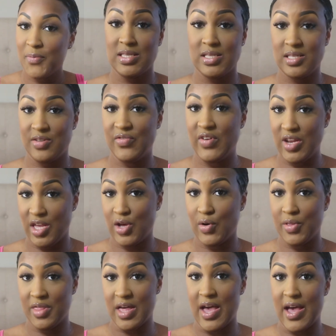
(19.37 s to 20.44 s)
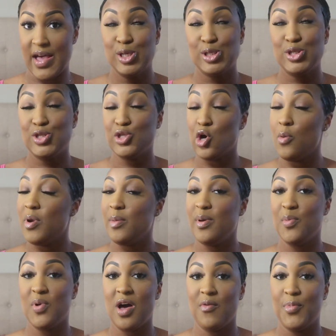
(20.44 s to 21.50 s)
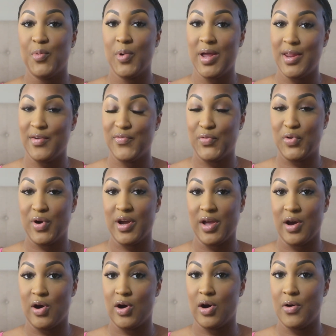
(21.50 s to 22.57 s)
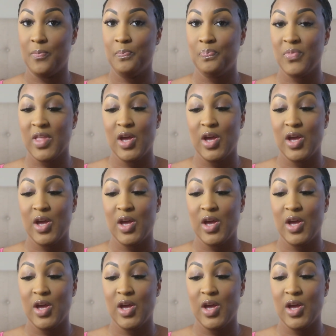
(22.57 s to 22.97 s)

This is the video that so many people have been waiting for y'all.